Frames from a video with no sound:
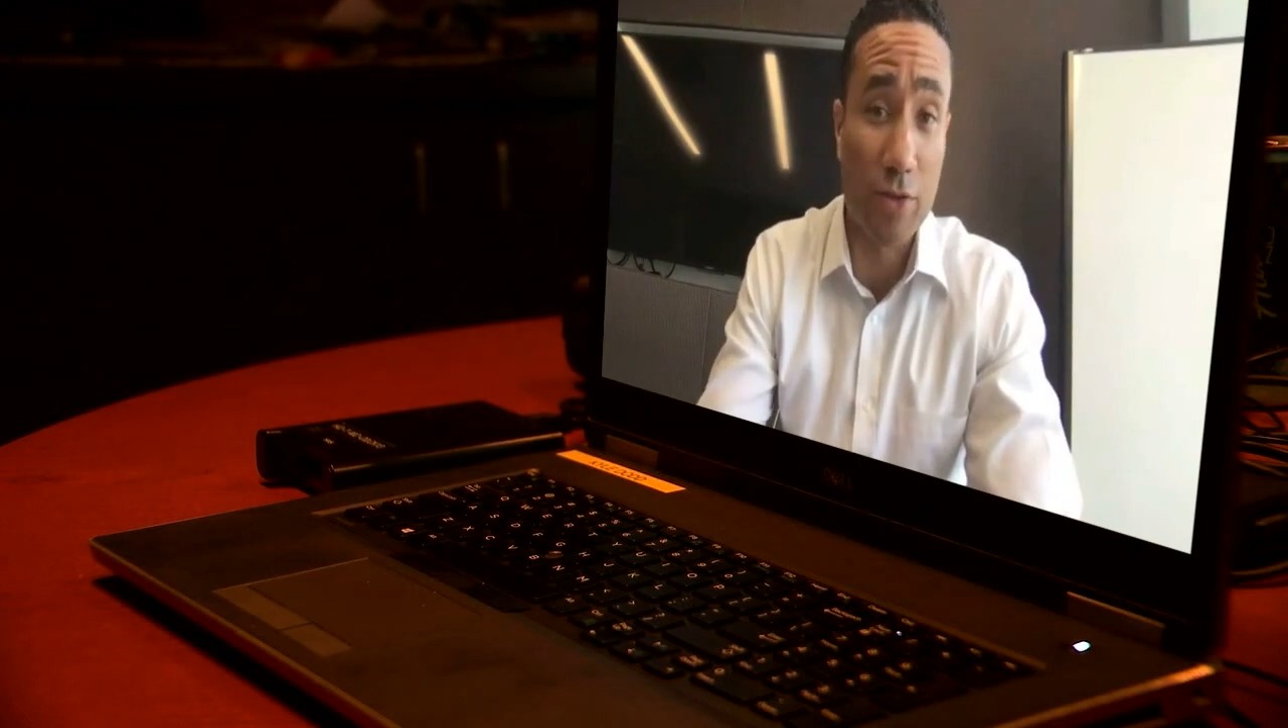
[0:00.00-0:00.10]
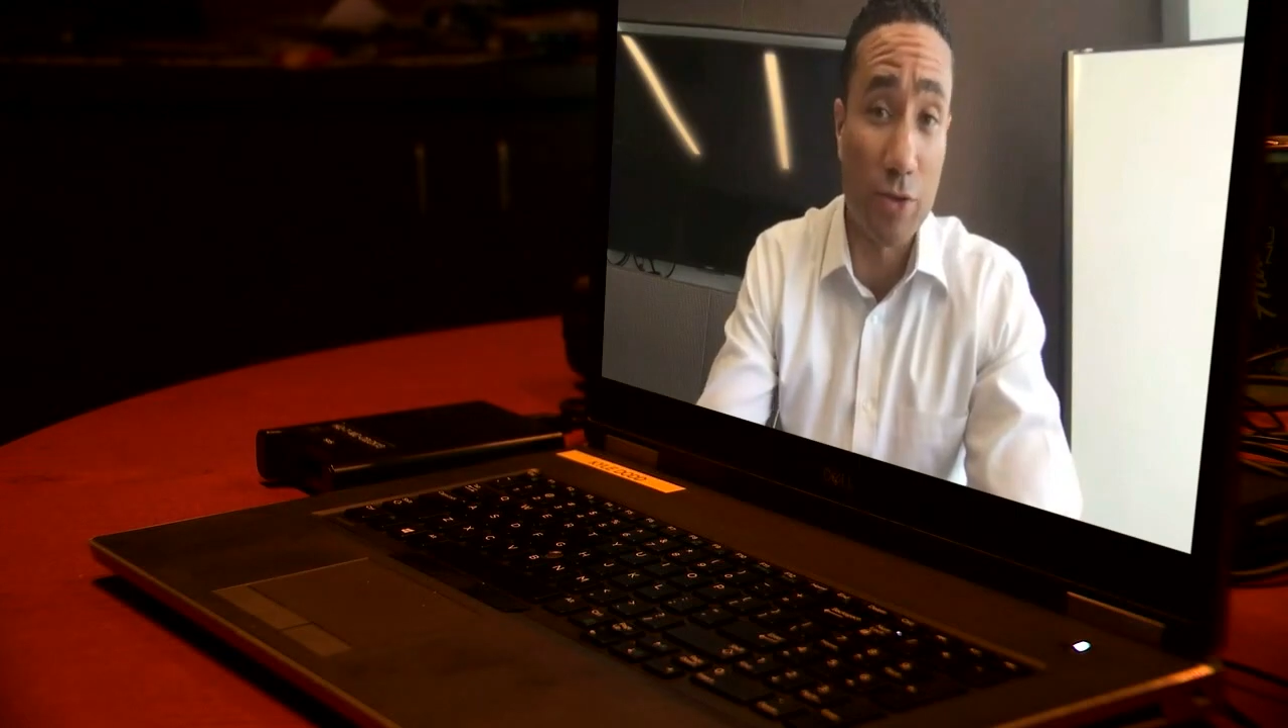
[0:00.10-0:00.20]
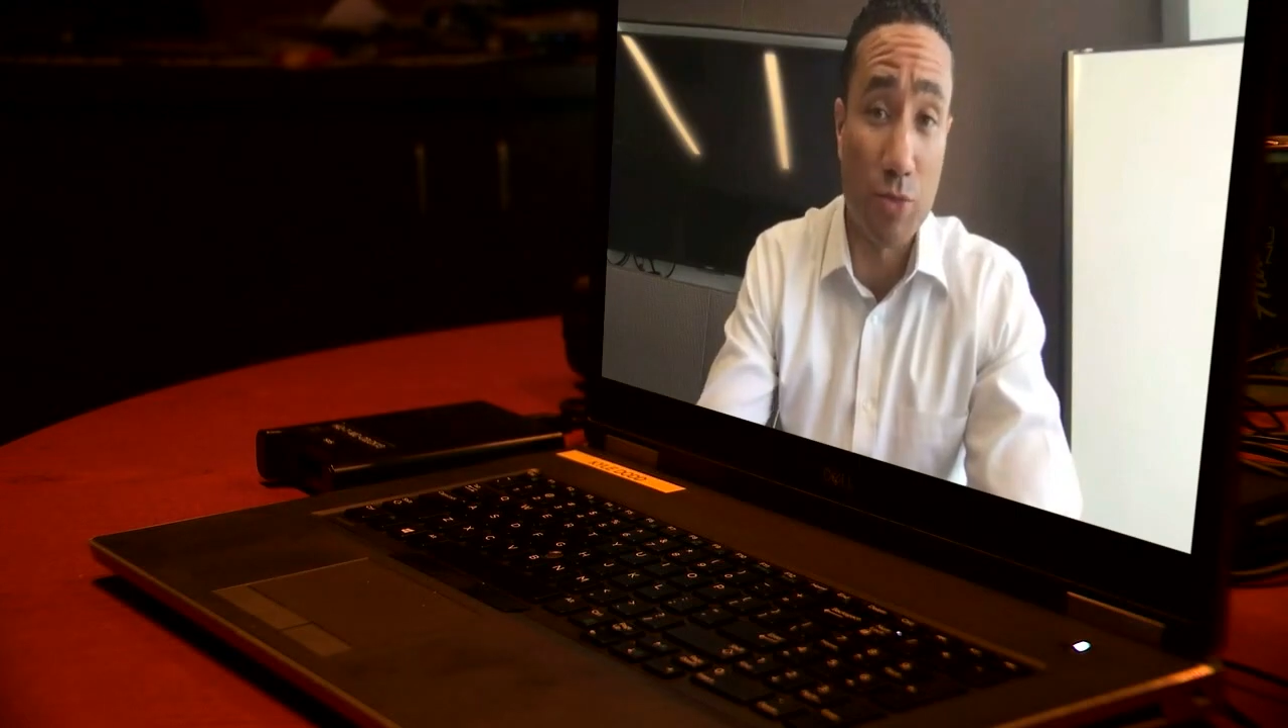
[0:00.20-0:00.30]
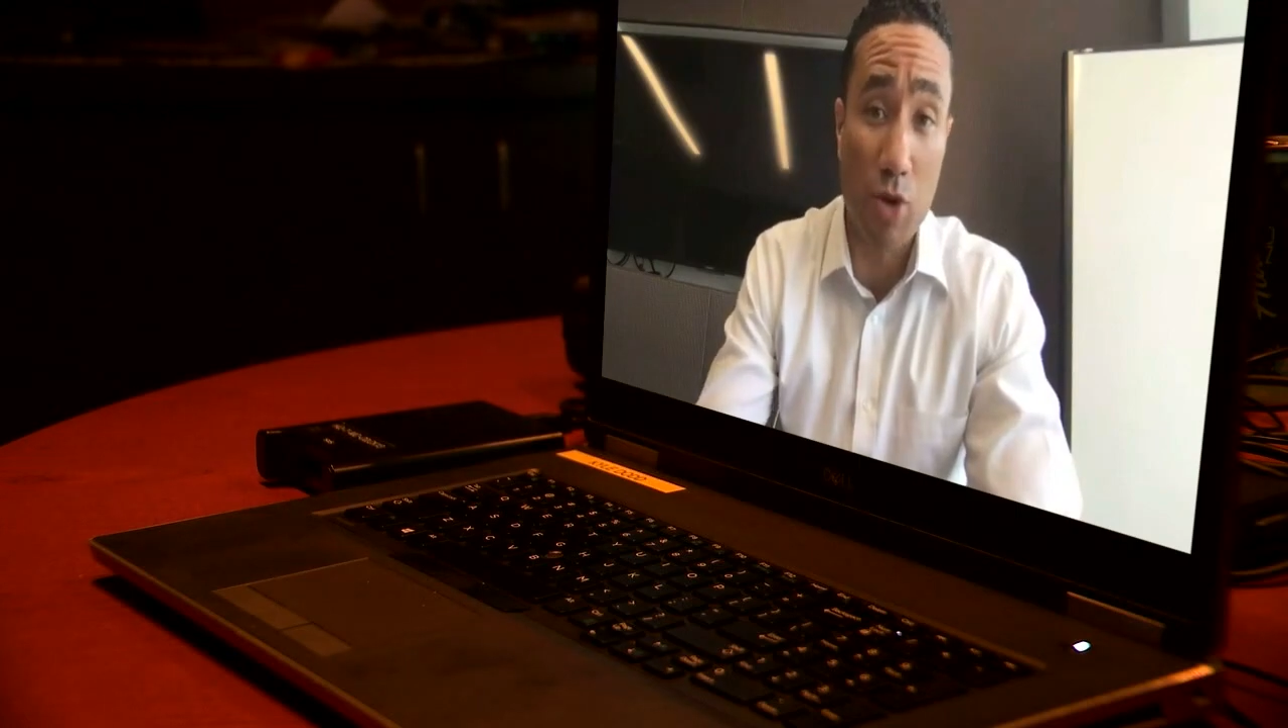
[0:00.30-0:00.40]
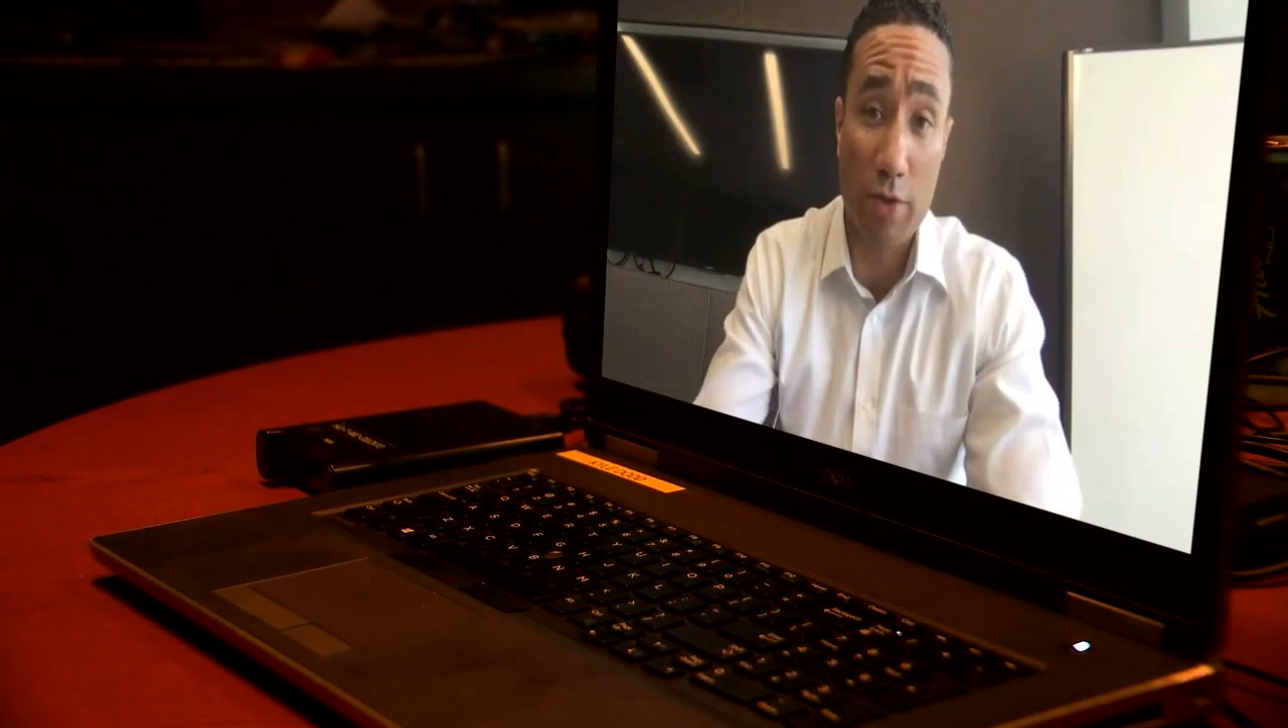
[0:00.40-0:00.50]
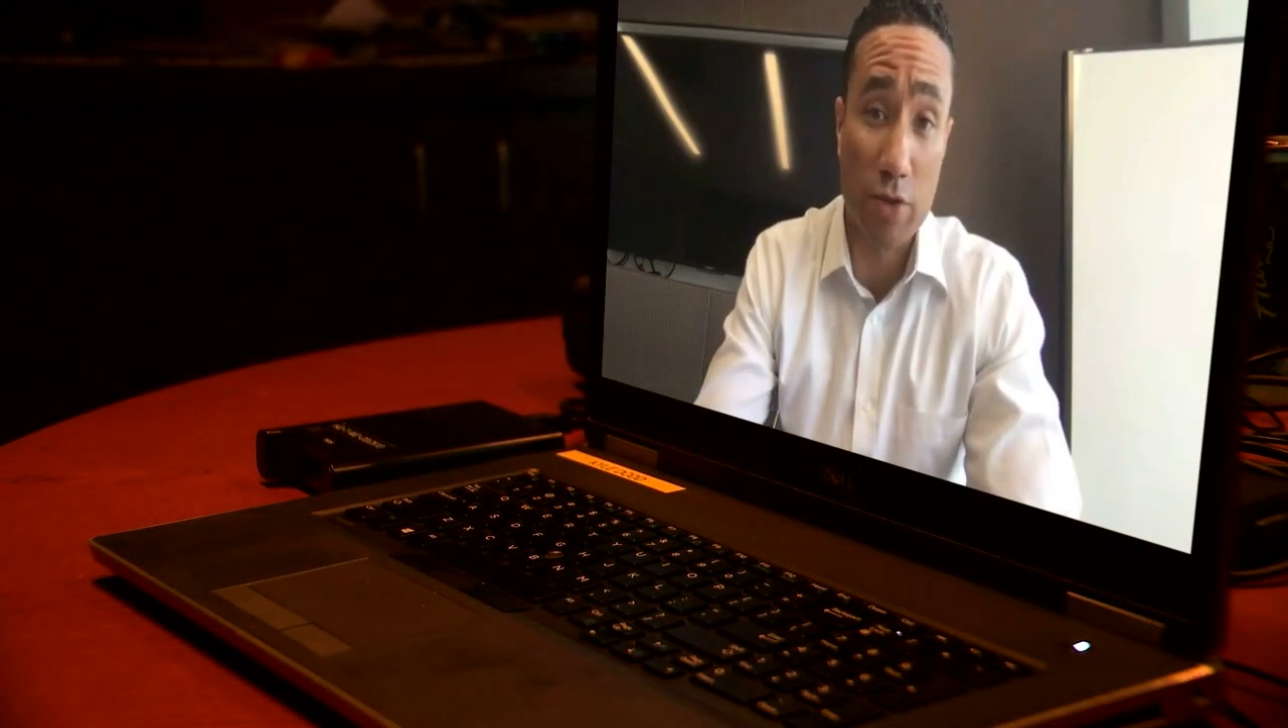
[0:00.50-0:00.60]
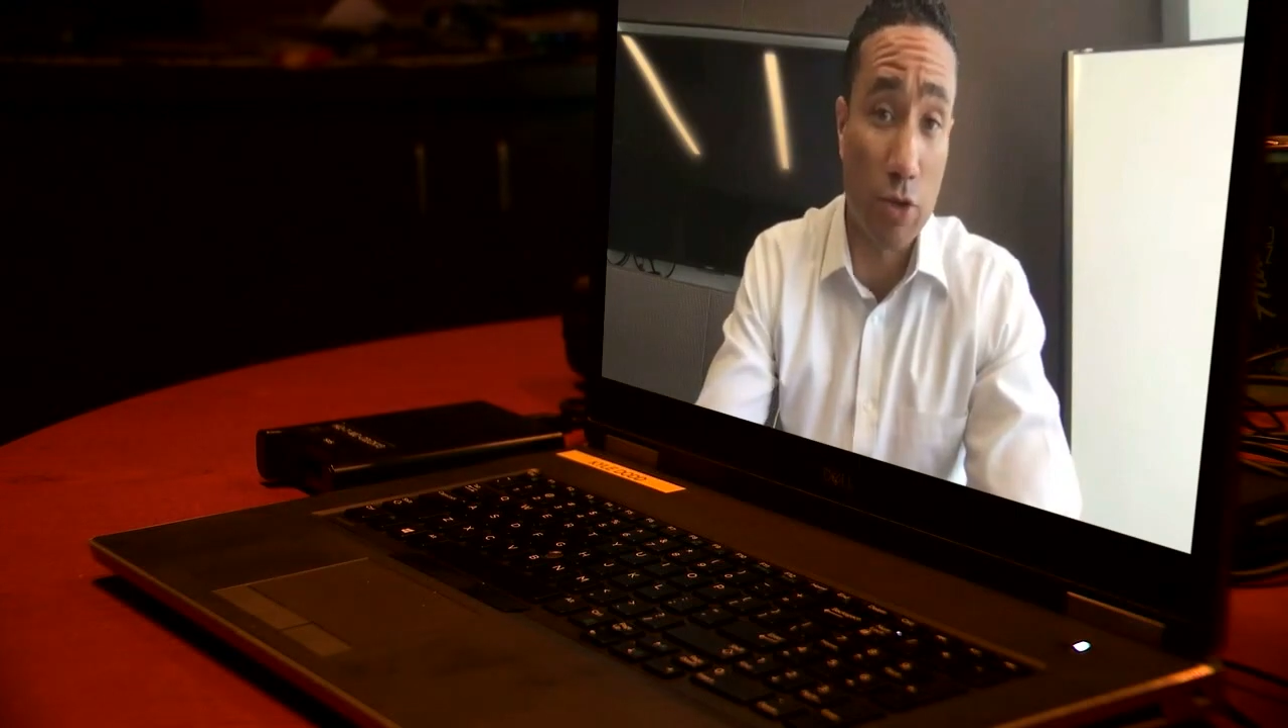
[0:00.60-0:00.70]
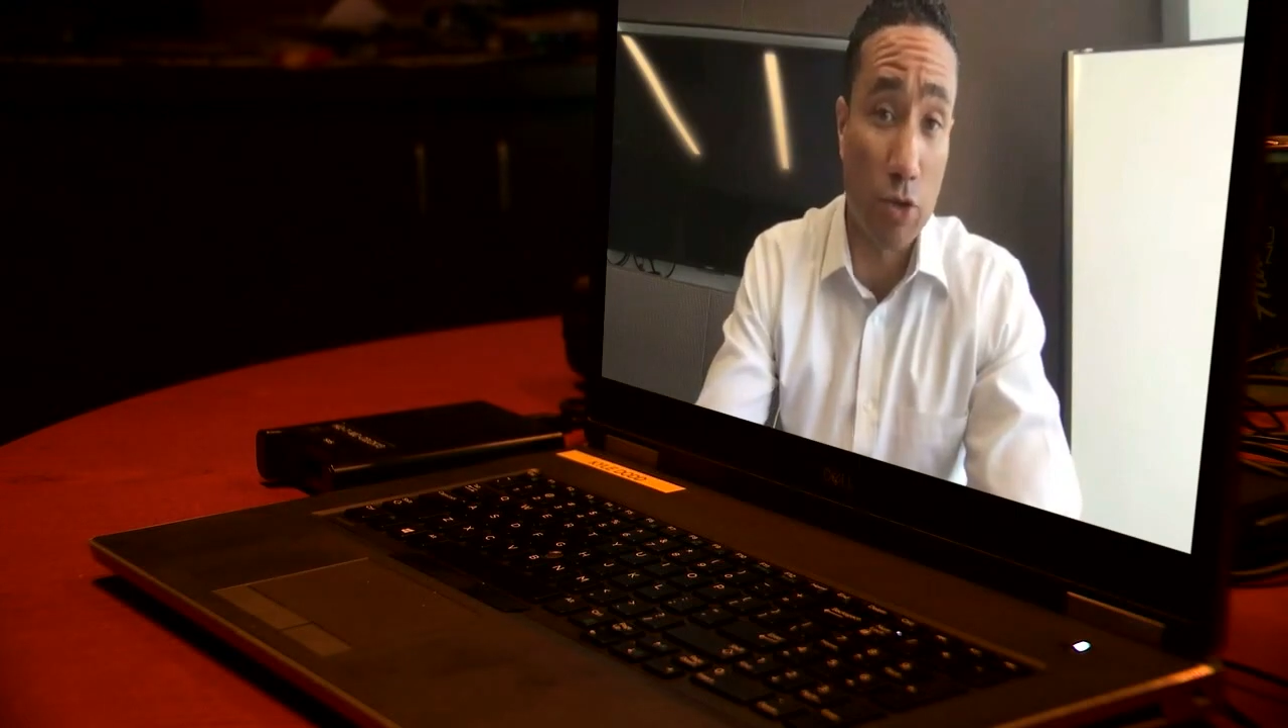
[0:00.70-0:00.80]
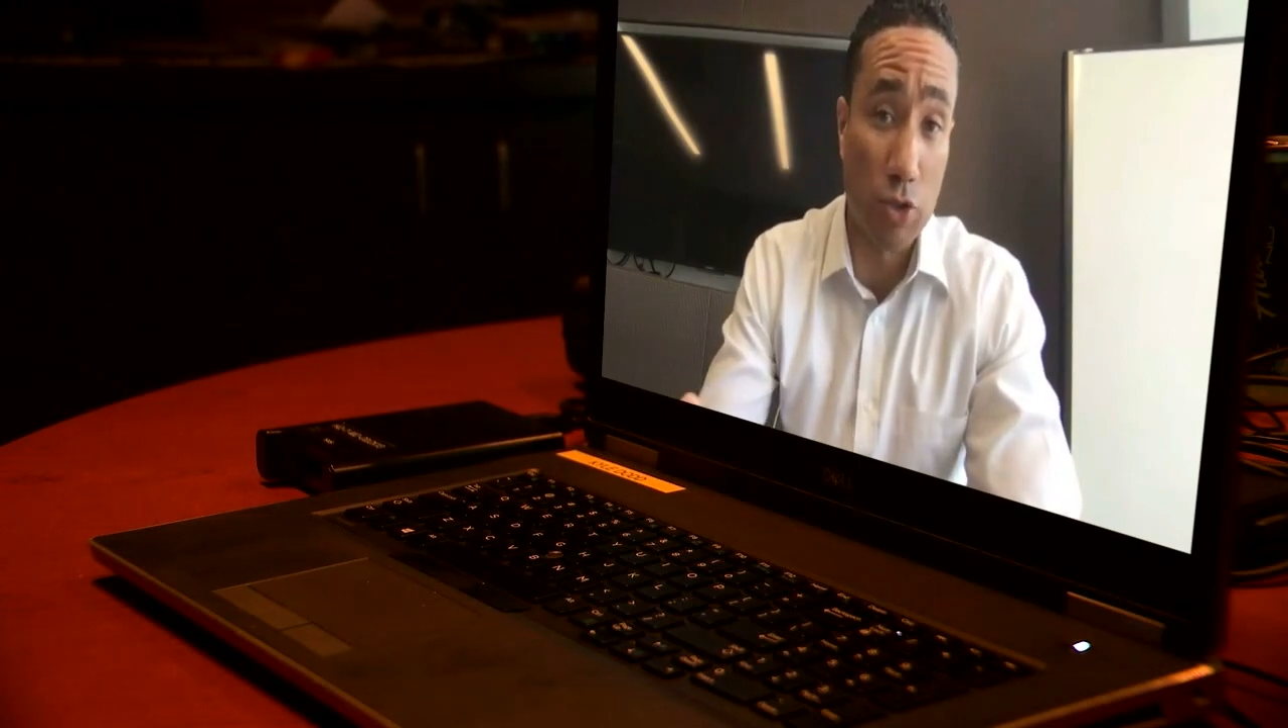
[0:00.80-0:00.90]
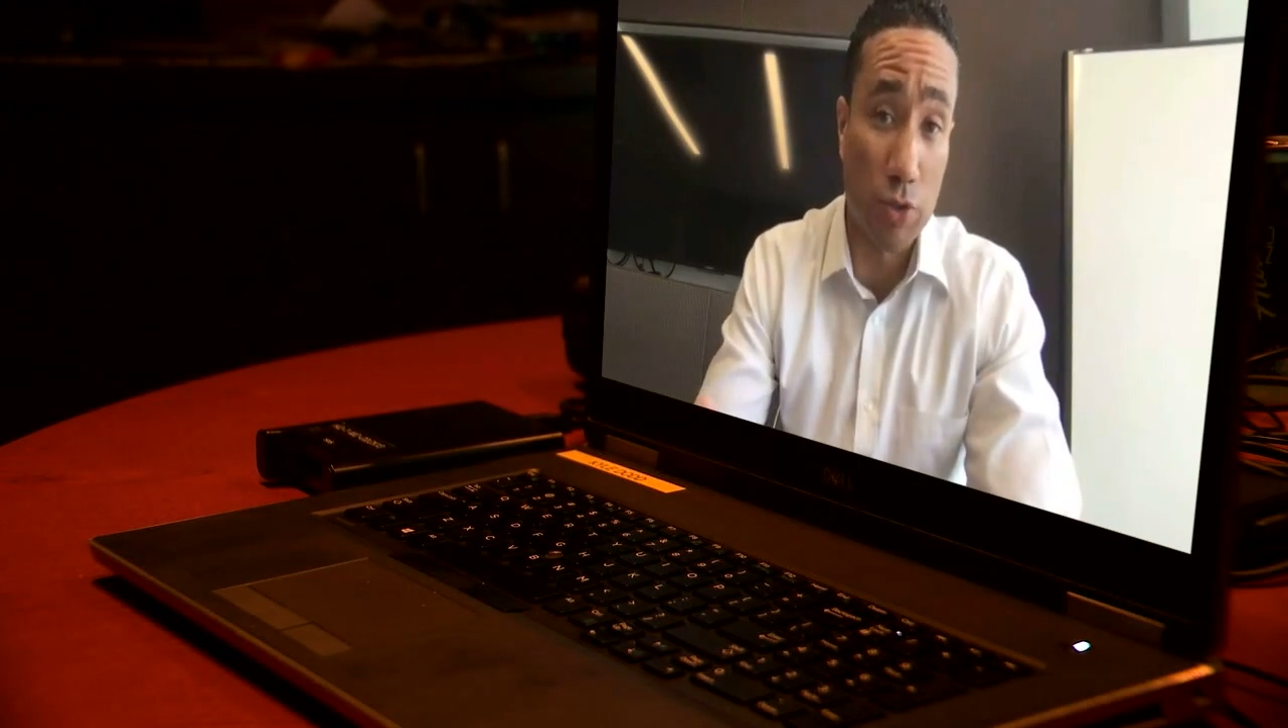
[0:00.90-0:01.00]
to
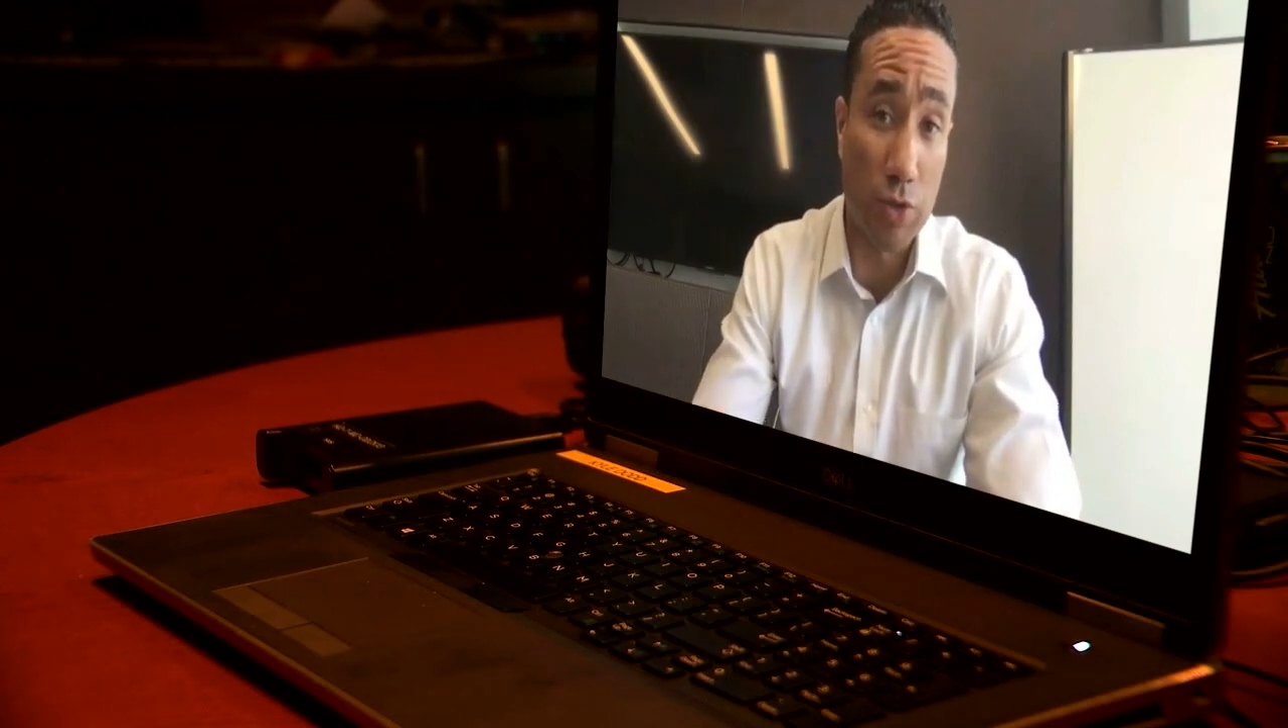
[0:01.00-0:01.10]
prosecution